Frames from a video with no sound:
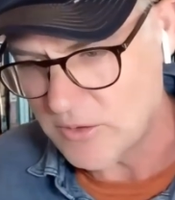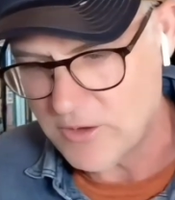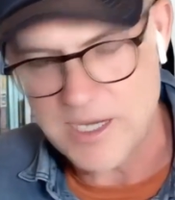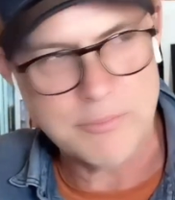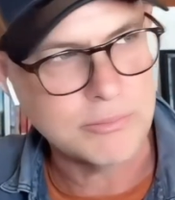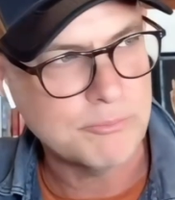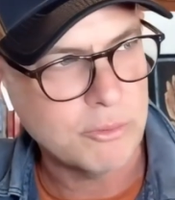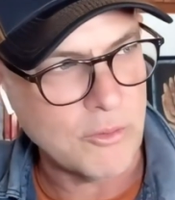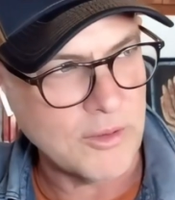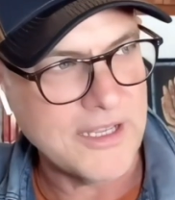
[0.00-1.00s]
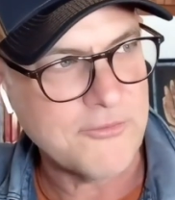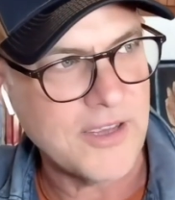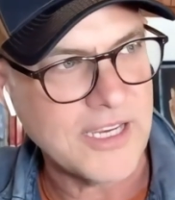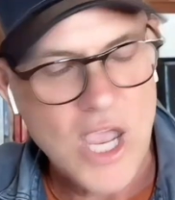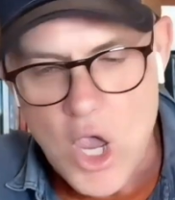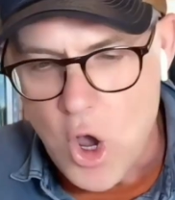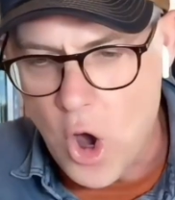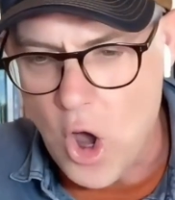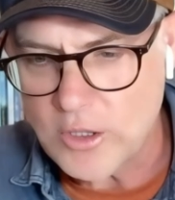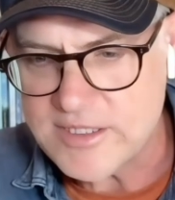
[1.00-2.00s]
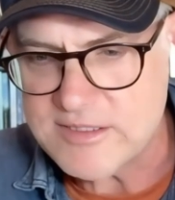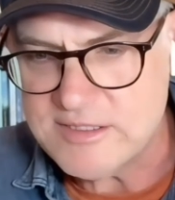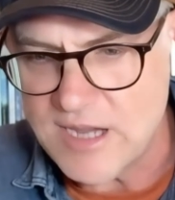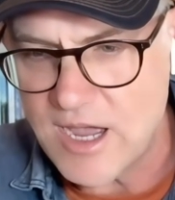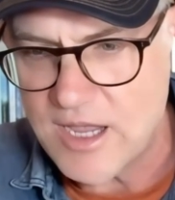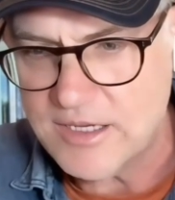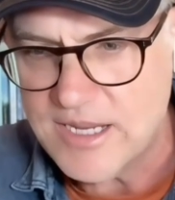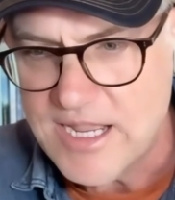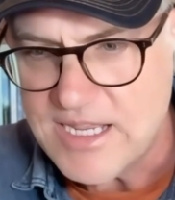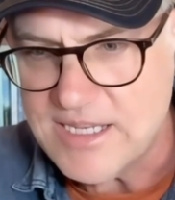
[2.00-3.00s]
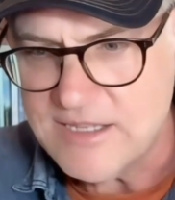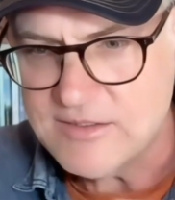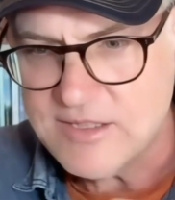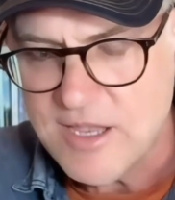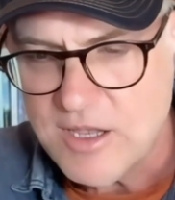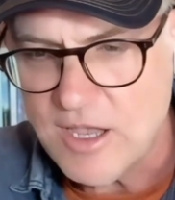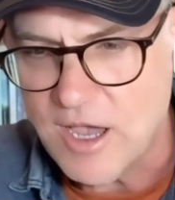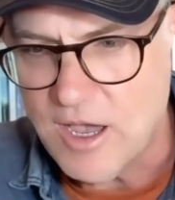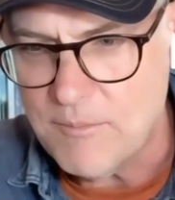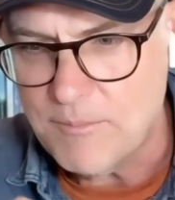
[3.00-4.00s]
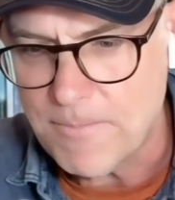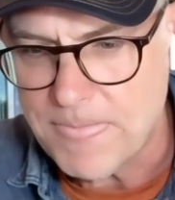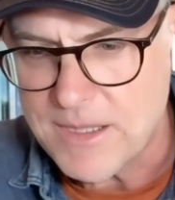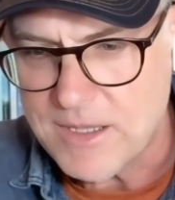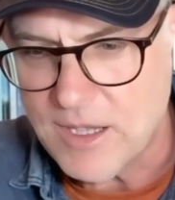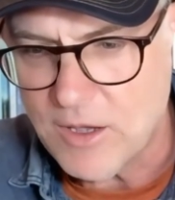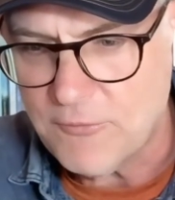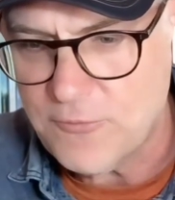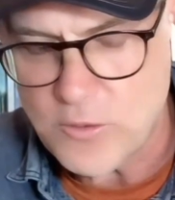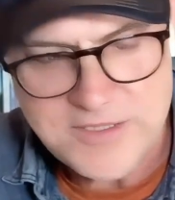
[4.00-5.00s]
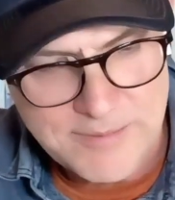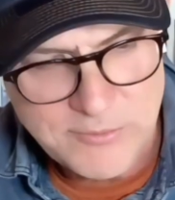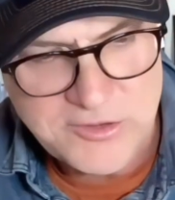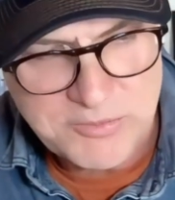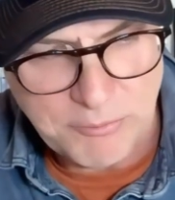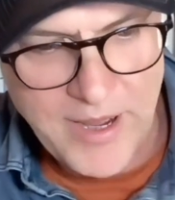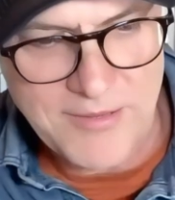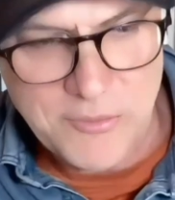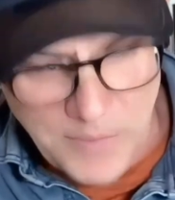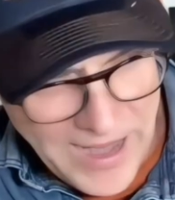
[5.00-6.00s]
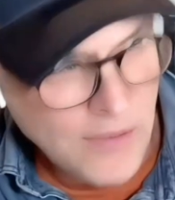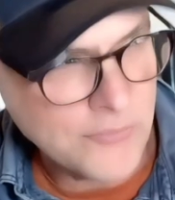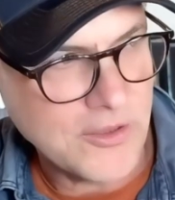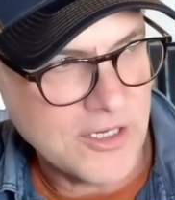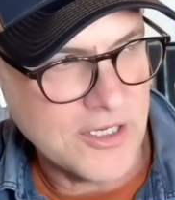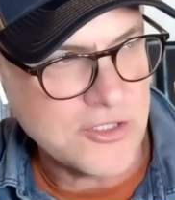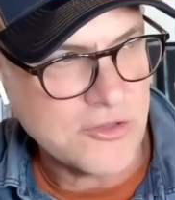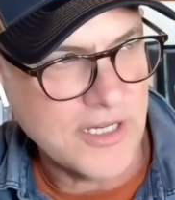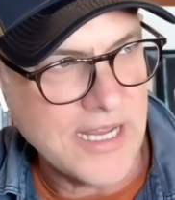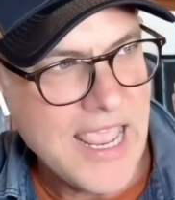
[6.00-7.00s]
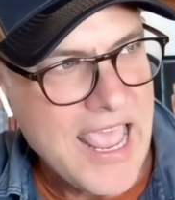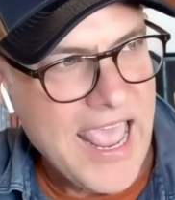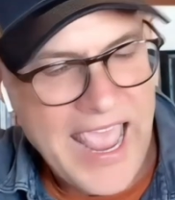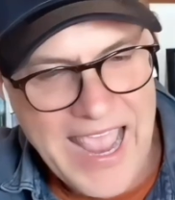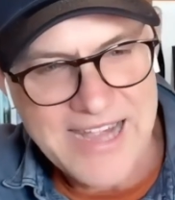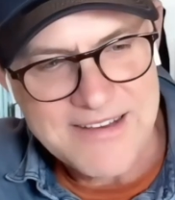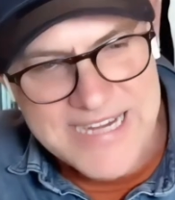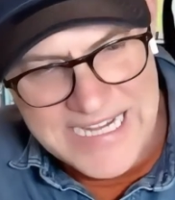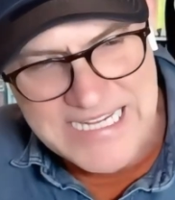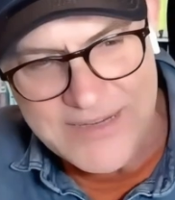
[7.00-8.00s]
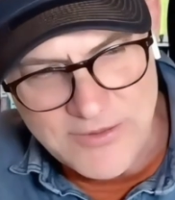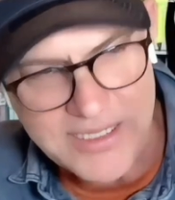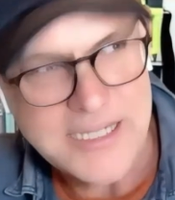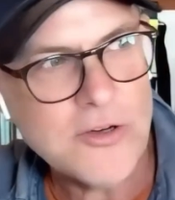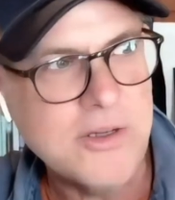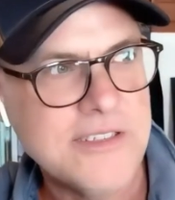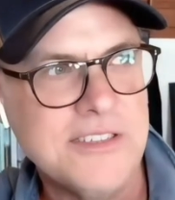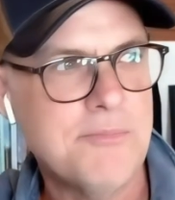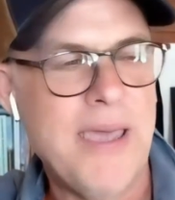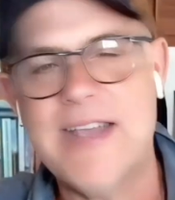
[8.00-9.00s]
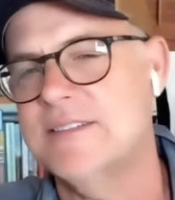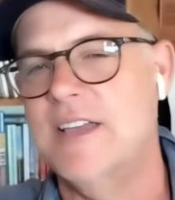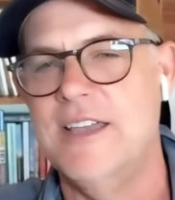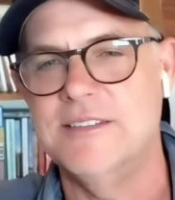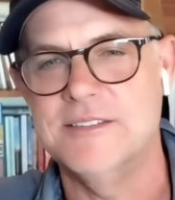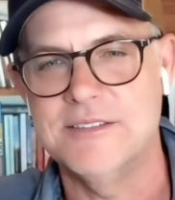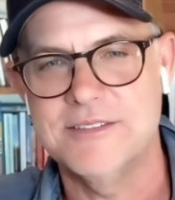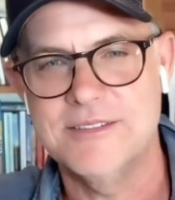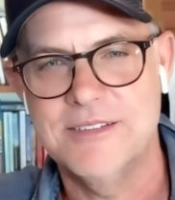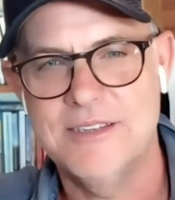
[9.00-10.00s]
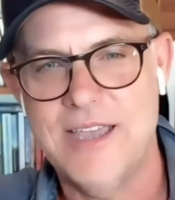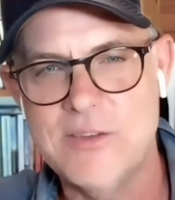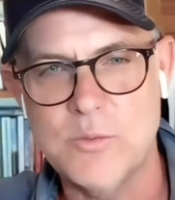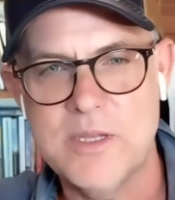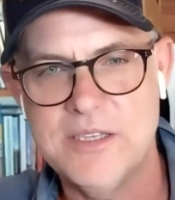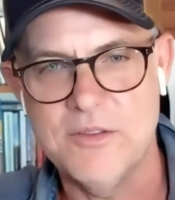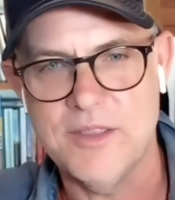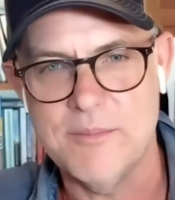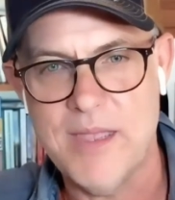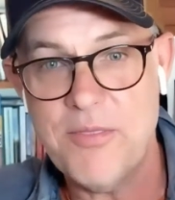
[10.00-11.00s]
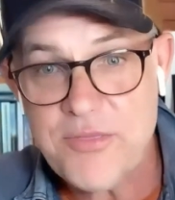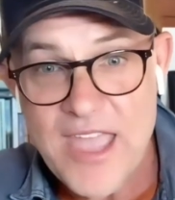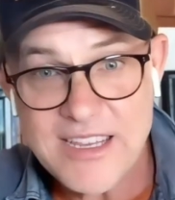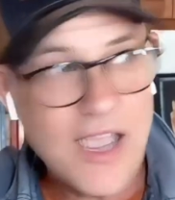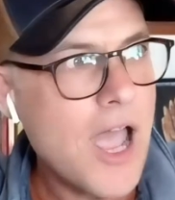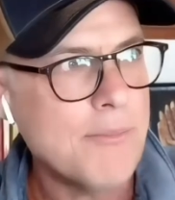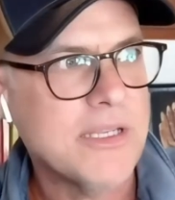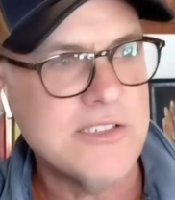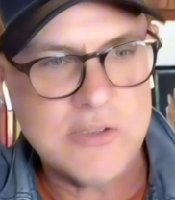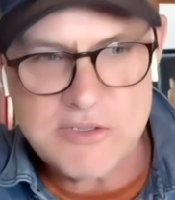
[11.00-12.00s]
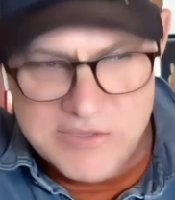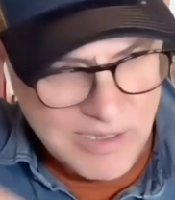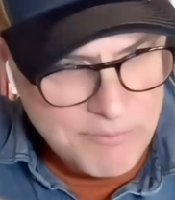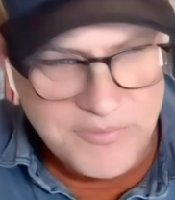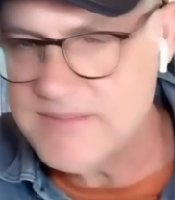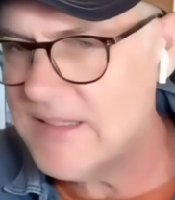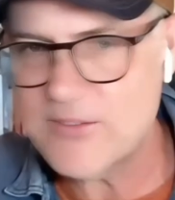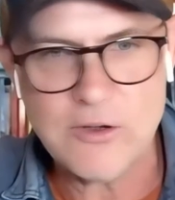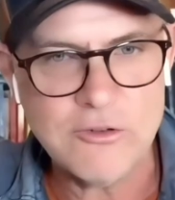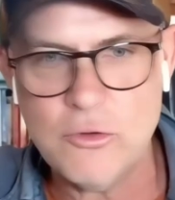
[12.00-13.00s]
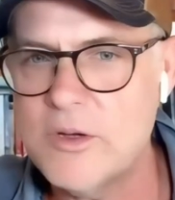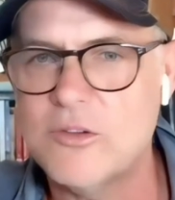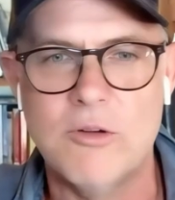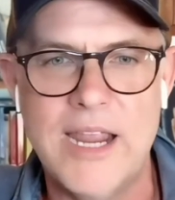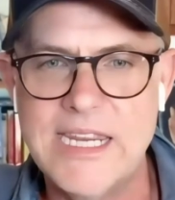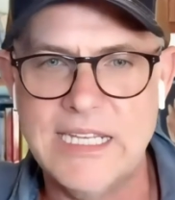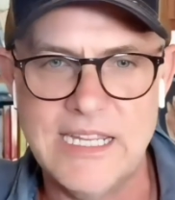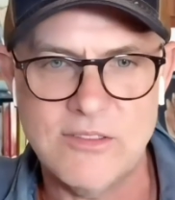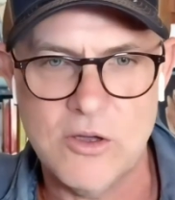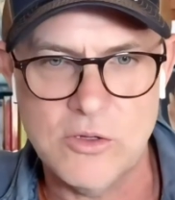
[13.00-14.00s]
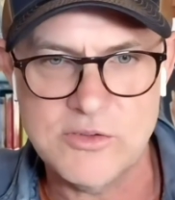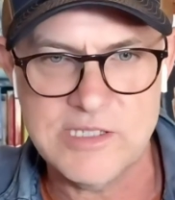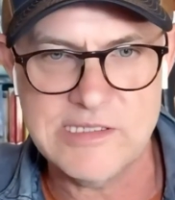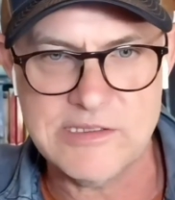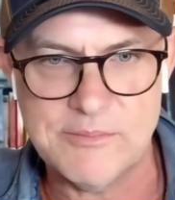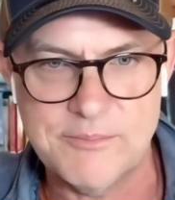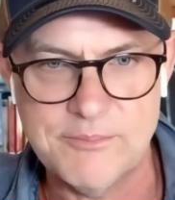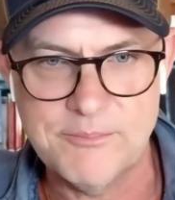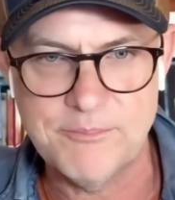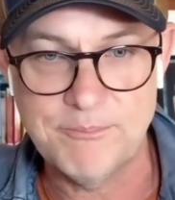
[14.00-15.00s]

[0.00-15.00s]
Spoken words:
so incredibly prolific, all it's done is force them to spread throughout the country. And it even increases pack sizes as we kill them. And thank God, because there's something that they're doing to regulate the whole system.